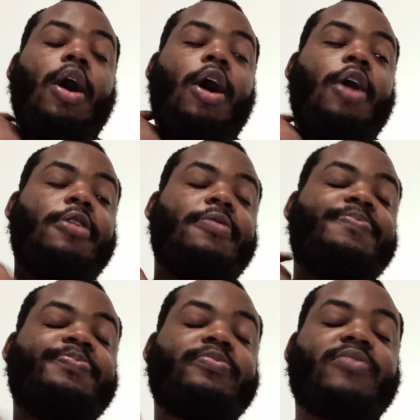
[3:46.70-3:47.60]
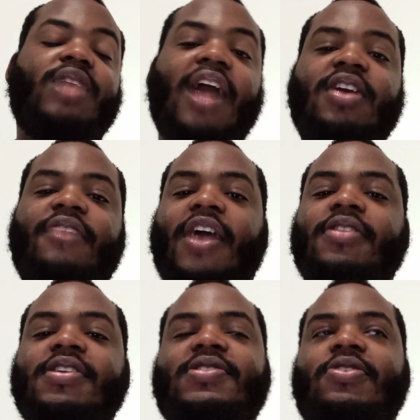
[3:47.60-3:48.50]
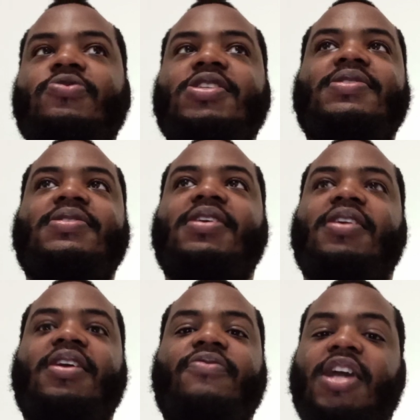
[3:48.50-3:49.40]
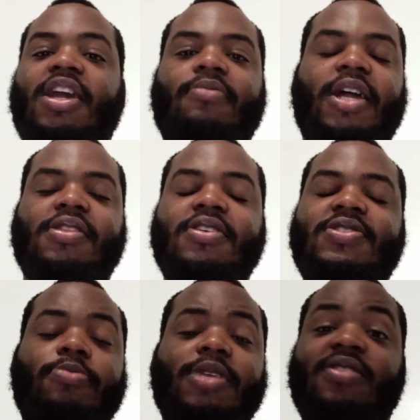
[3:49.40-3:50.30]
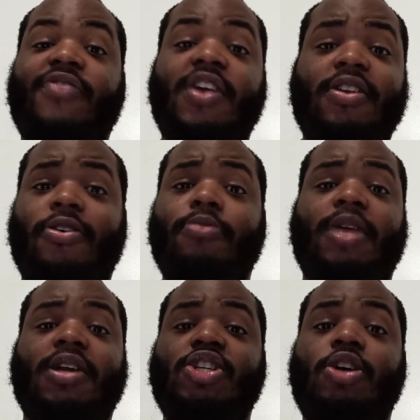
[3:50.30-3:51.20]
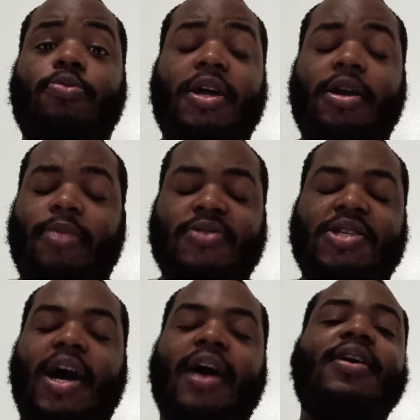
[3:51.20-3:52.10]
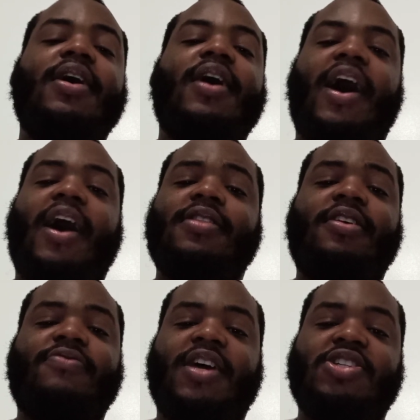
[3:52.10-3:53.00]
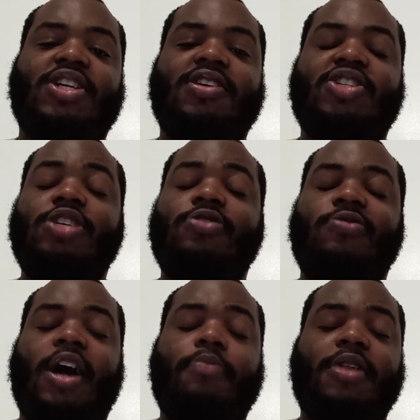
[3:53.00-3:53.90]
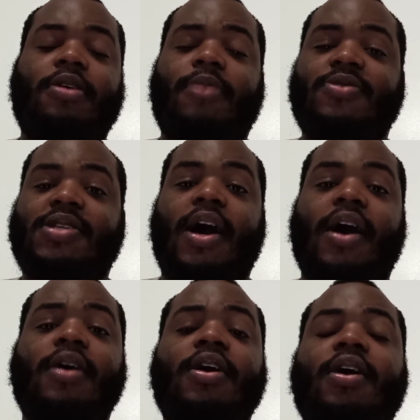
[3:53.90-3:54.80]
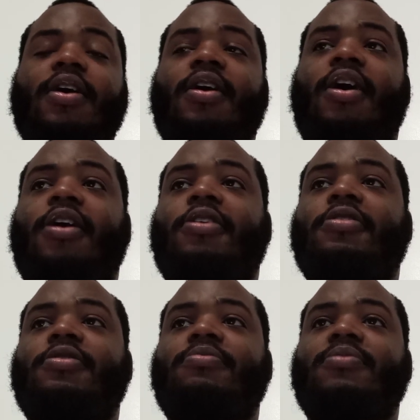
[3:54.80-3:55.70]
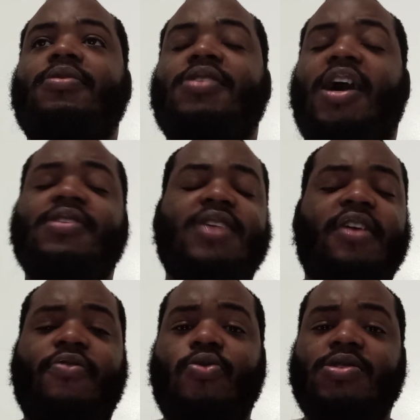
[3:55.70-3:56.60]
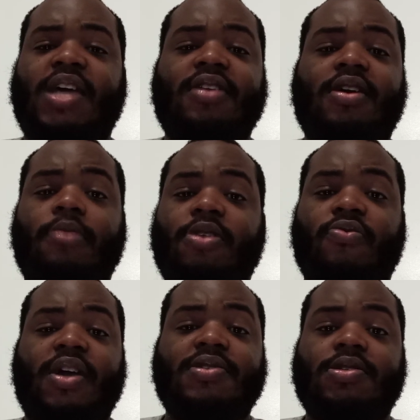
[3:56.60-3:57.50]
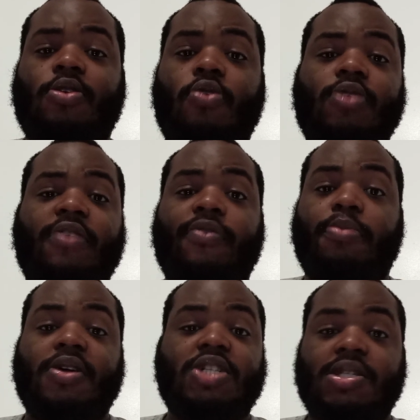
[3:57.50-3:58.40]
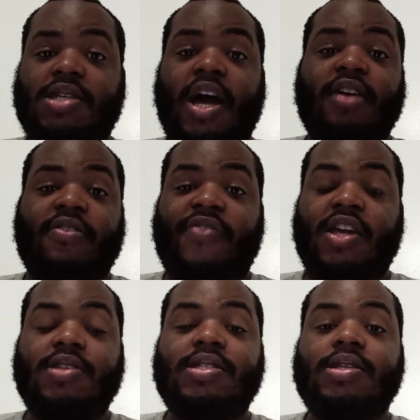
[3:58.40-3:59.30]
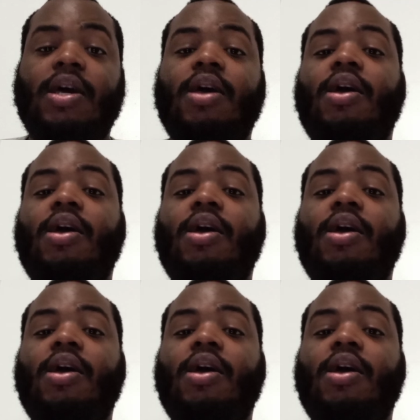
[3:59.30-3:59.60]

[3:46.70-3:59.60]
I love how Lisa just didn't give a damn. Like, Lisa be defending her man. She don't play about Scott. I love that shit. She do not play about Scott. Dante, of course, had to come and arrest Cody for punching Scott in the face.